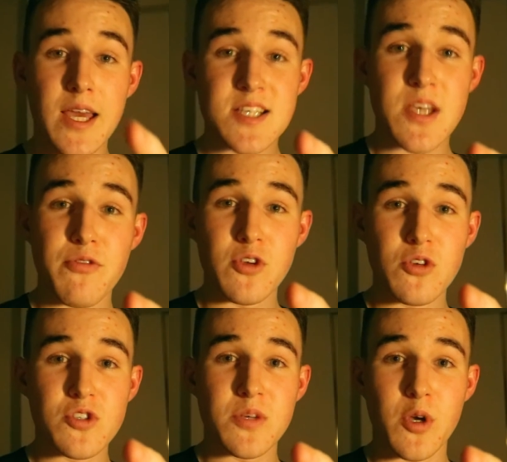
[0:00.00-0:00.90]
Except for
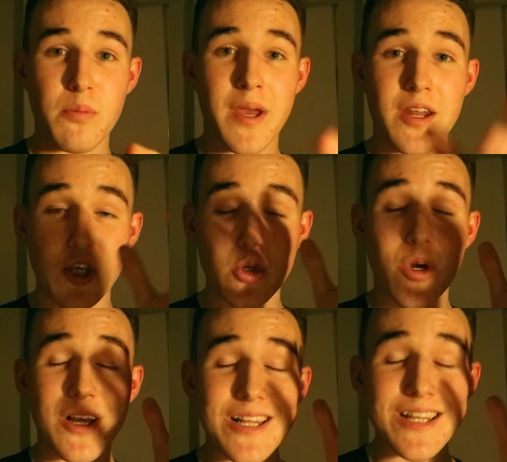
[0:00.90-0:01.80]
you, Simeon Panda,
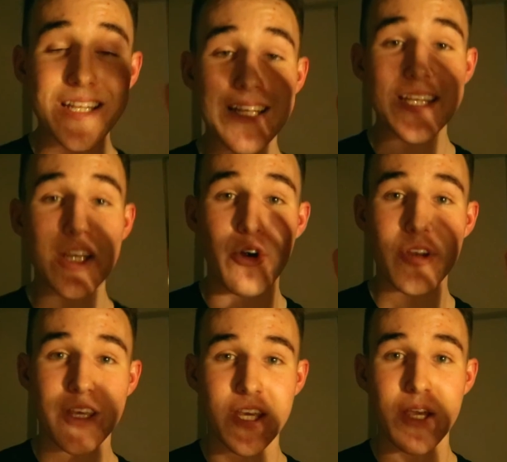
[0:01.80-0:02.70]
you're clearly
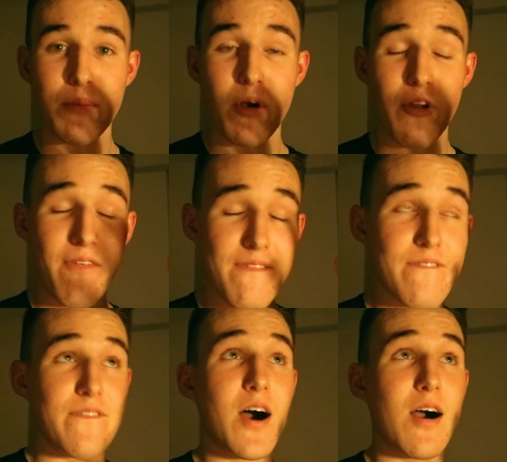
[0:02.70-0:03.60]
on gear, bro.
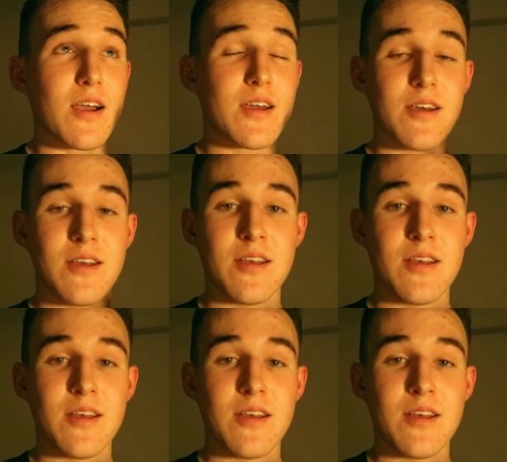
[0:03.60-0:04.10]
Fuck.